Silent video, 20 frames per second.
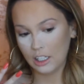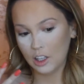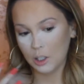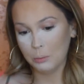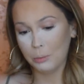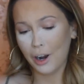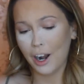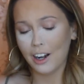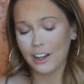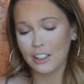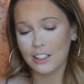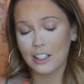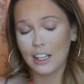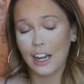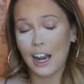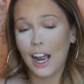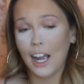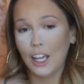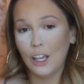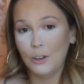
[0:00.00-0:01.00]
the products that
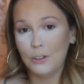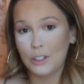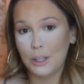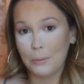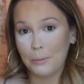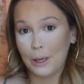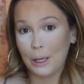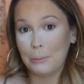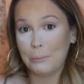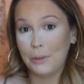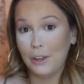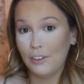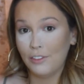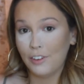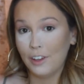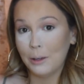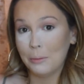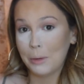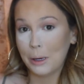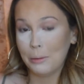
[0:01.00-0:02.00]
I use that make me
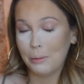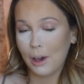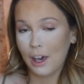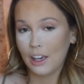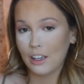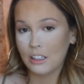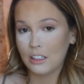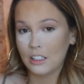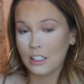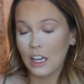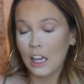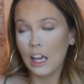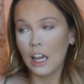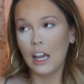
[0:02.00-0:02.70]
feel my best.